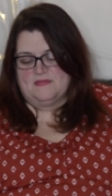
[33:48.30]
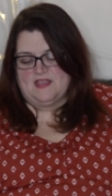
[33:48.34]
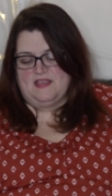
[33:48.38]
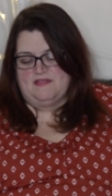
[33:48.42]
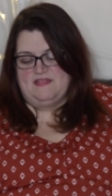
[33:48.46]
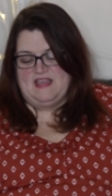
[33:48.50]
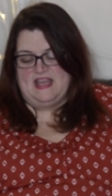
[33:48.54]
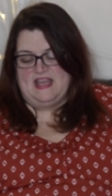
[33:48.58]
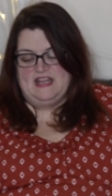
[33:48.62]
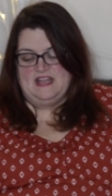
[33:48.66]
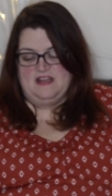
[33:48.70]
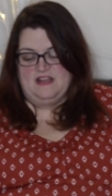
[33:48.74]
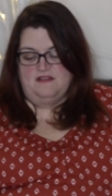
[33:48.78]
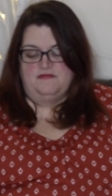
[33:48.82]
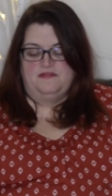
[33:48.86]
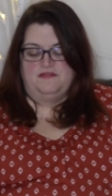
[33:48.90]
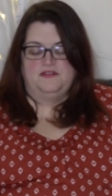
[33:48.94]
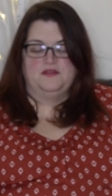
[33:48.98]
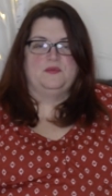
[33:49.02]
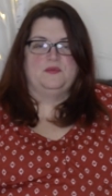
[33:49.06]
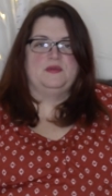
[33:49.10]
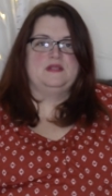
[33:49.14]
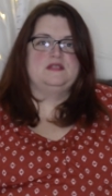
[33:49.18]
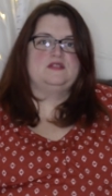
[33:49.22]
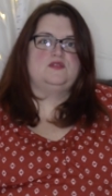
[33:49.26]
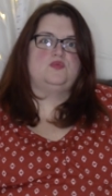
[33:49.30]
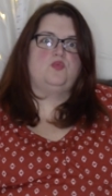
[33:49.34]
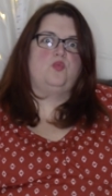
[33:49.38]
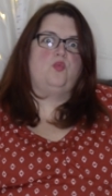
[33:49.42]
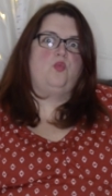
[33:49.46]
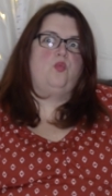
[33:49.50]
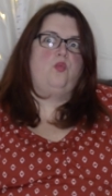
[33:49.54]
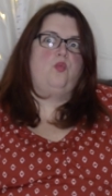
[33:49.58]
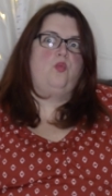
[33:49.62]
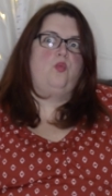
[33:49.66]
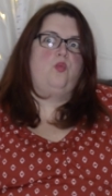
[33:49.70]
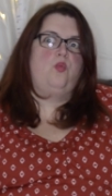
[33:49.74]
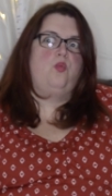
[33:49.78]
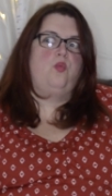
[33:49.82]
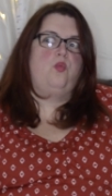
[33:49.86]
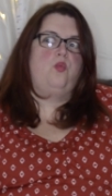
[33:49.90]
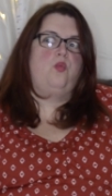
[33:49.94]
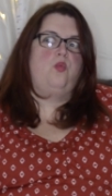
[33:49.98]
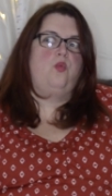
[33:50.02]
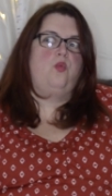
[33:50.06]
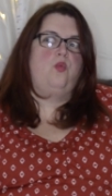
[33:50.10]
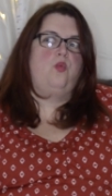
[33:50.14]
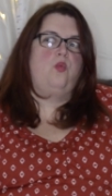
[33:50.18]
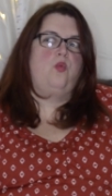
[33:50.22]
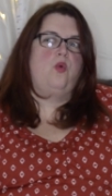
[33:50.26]
influence
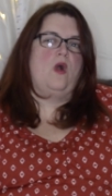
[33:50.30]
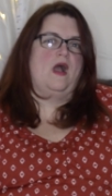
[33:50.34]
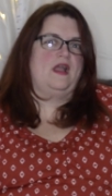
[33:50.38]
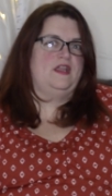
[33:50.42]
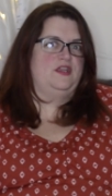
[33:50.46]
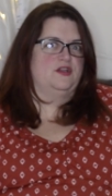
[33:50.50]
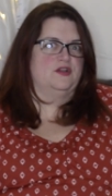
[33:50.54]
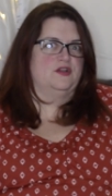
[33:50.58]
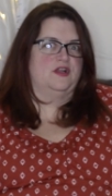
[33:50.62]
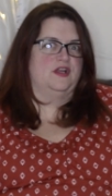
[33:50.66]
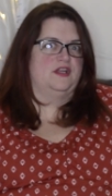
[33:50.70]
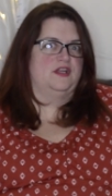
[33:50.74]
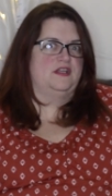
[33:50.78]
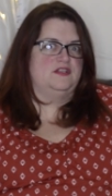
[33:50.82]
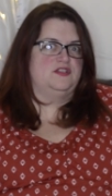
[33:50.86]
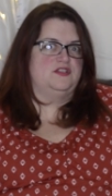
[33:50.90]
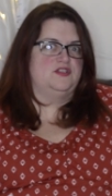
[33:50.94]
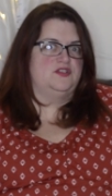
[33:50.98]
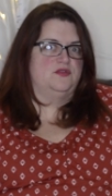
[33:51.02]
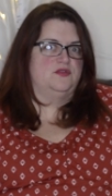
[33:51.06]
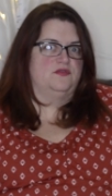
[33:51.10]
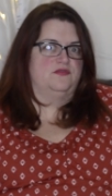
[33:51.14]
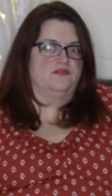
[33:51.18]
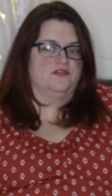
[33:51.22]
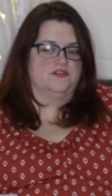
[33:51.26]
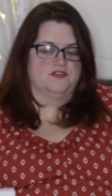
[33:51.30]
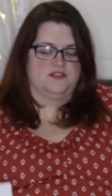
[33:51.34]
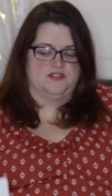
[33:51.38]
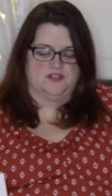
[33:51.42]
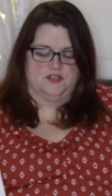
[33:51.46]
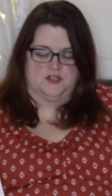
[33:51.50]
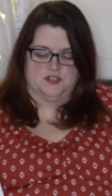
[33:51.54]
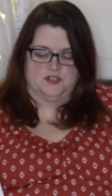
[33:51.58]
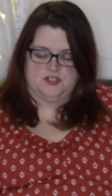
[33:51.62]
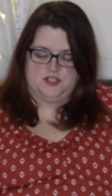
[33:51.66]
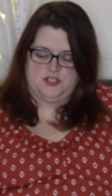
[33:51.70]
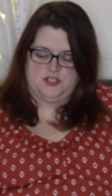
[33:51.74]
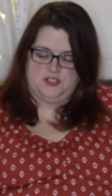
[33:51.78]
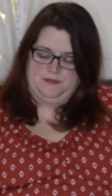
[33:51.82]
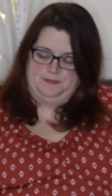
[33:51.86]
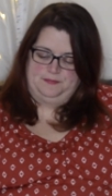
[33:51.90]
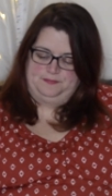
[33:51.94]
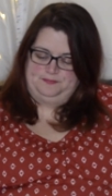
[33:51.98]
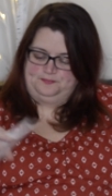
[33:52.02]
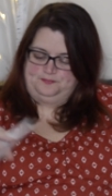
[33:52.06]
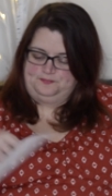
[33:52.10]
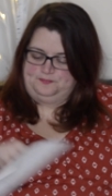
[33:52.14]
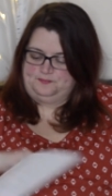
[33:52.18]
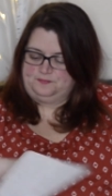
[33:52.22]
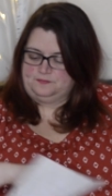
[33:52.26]
what you're going to do for search.
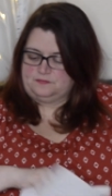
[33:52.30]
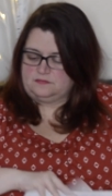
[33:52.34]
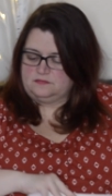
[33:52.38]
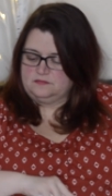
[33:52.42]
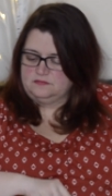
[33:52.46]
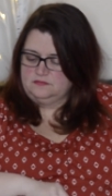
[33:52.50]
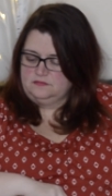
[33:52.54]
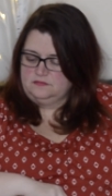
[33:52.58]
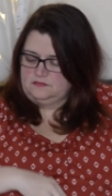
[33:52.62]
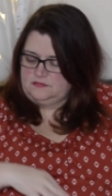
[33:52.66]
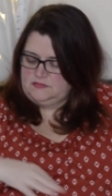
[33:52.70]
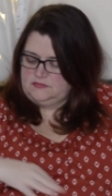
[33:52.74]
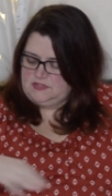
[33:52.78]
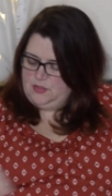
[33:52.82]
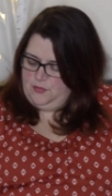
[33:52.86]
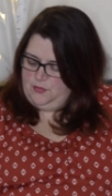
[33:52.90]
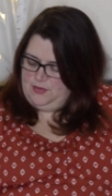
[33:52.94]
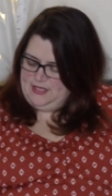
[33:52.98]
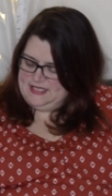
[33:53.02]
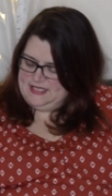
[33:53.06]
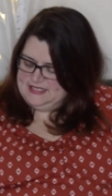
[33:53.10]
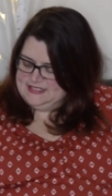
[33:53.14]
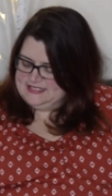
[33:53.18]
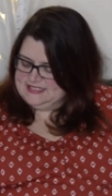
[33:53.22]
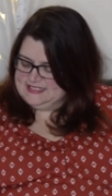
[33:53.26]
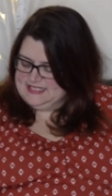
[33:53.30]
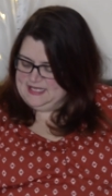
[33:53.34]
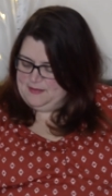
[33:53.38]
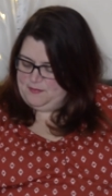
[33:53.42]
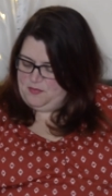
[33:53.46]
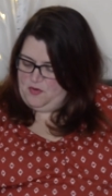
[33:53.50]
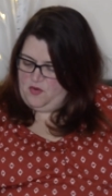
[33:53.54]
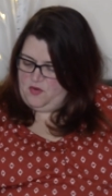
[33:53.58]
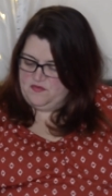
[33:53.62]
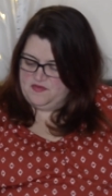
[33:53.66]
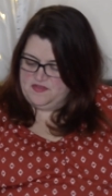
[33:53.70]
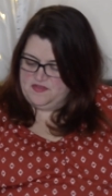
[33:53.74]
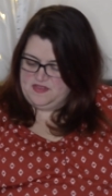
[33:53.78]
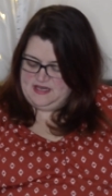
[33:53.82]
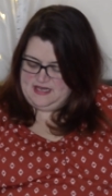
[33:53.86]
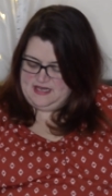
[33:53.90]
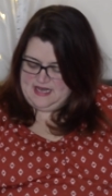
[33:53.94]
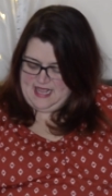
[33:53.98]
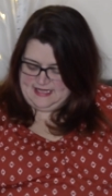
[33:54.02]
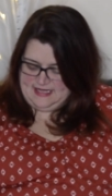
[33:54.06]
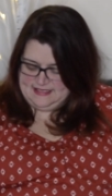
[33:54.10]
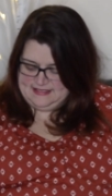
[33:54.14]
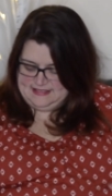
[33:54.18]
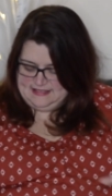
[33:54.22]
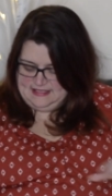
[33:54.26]
We can skip over the
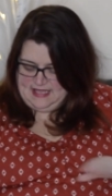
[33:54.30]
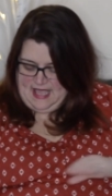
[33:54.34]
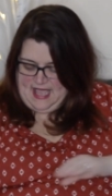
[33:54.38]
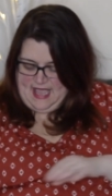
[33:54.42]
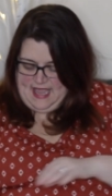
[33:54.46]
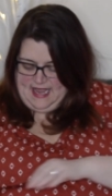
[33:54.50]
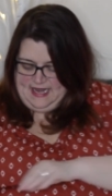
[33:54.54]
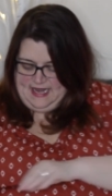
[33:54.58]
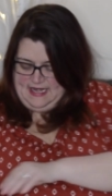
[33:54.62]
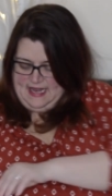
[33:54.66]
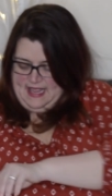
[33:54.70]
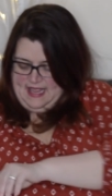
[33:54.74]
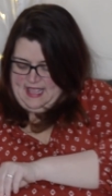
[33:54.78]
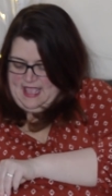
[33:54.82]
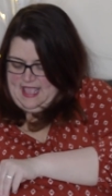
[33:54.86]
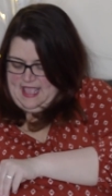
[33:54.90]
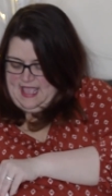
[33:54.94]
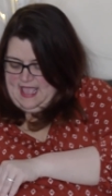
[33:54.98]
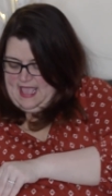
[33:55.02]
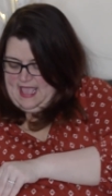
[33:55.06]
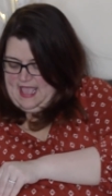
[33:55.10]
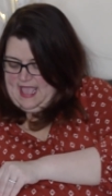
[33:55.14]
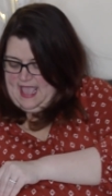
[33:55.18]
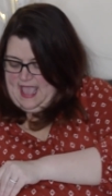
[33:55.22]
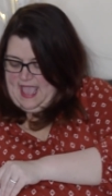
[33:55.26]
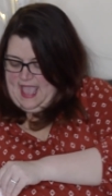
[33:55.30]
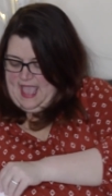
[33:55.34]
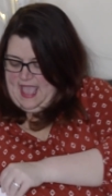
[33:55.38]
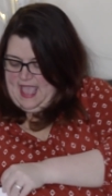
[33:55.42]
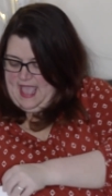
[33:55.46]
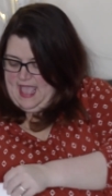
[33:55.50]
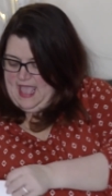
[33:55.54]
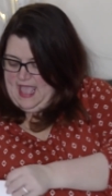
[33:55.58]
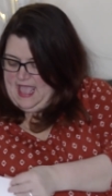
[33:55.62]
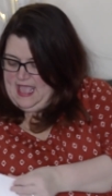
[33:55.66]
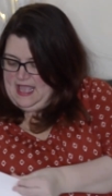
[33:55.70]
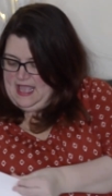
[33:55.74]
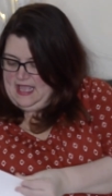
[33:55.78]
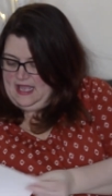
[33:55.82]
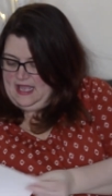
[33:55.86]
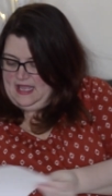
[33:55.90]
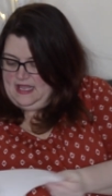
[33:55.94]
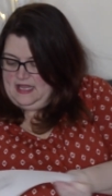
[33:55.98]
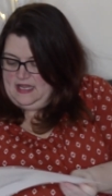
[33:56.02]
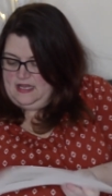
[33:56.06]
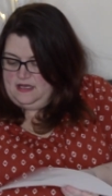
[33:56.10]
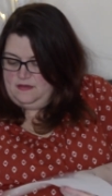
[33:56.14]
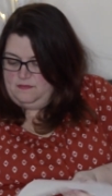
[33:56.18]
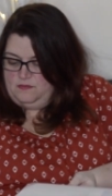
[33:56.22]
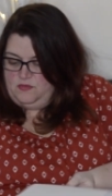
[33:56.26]
next slide
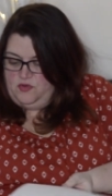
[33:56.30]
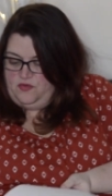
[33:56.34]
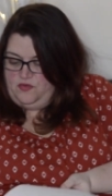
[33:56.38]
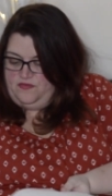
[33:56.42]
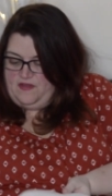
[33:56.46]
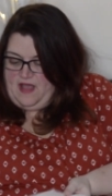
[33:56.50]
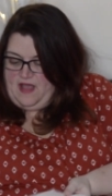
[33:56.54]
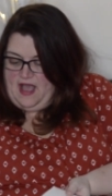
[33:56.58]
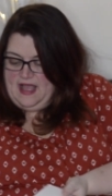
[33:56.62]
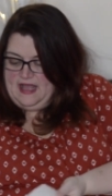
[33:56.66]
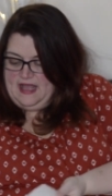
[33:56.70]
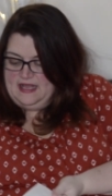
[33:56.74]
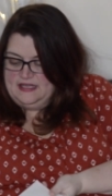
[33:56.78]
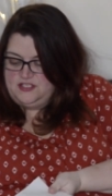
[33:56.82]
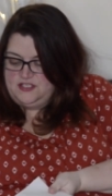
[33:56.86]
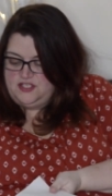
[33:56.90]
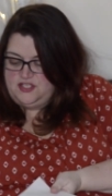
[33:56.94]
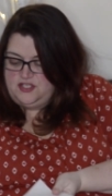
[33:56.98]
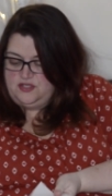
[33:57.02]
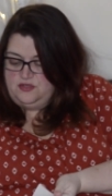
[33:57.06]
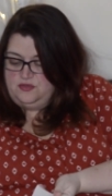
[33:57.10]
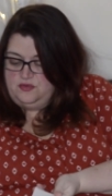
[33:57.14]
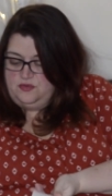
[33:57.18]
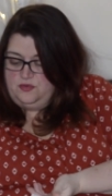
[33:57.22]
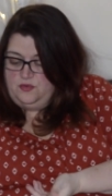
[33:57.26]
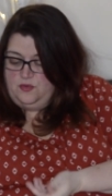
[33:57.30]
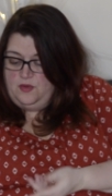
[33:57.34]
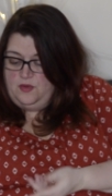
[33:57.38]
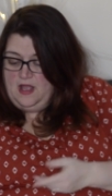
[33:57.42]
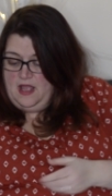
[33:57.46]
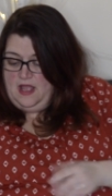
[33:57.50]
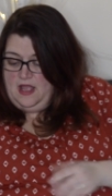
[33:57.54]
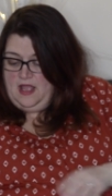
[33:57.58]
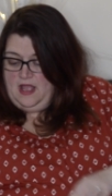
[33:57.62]
and move on to